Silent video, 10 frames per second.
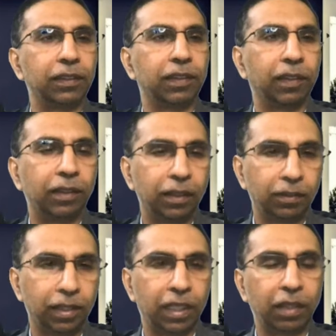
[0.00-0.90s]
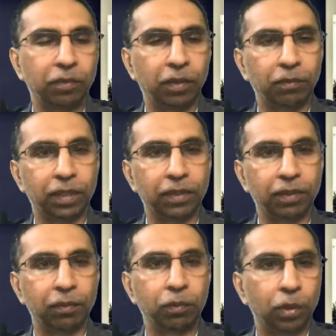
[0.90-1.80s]
All our team members
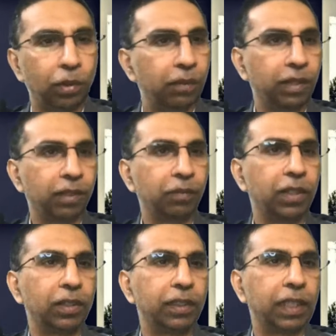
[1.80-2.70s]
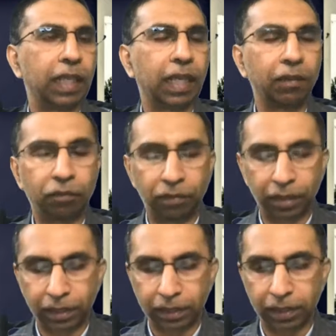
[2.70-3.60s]
were blown away because
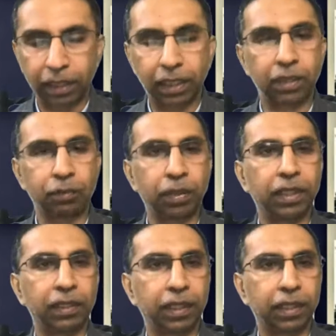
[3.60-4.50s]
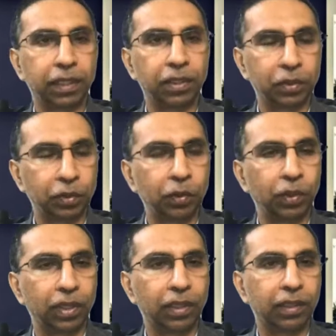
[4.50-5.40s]
every single space that he
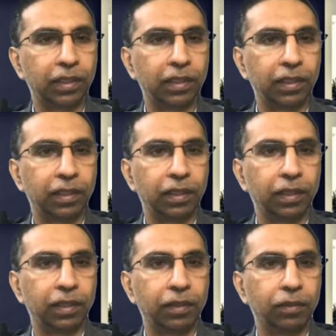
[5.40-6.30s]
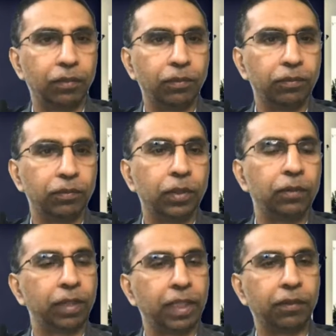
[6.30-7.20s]
showed
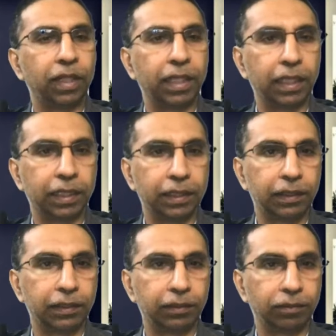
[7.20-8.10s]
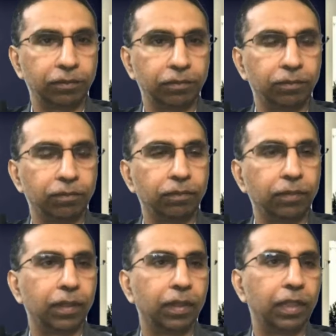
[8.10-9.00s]
would fit our needs.
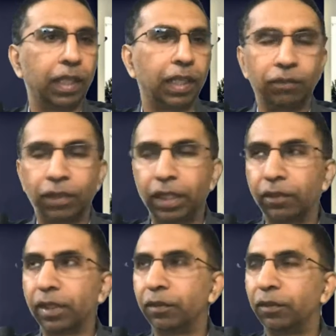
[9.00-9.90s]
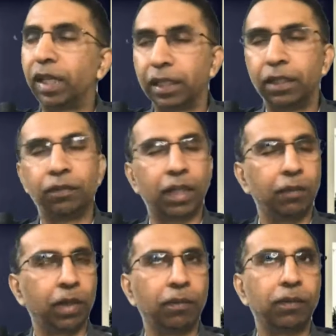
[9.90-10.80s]
And we had a
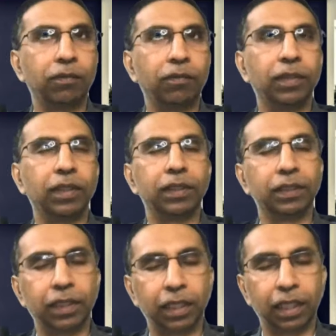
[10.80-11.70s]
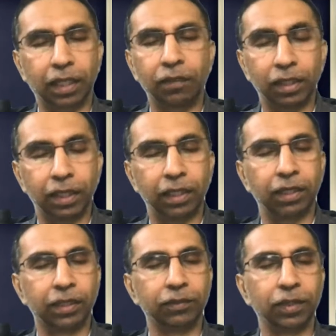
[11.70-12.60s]
different problem.
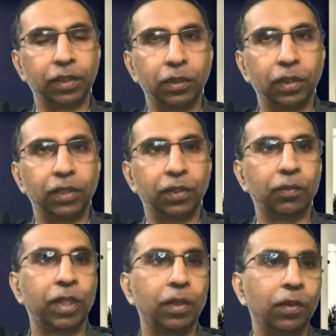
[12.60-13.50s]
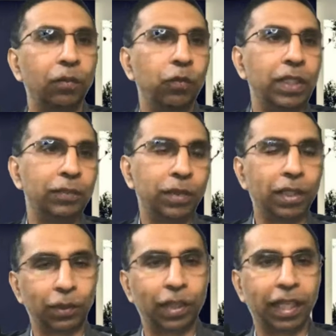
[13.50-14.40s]
Everything was good, so we don't know which
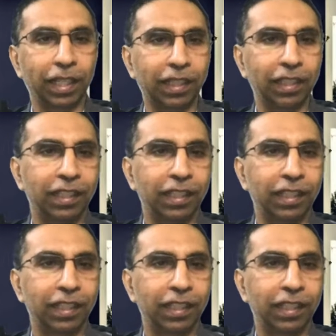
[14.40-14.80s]
one to take.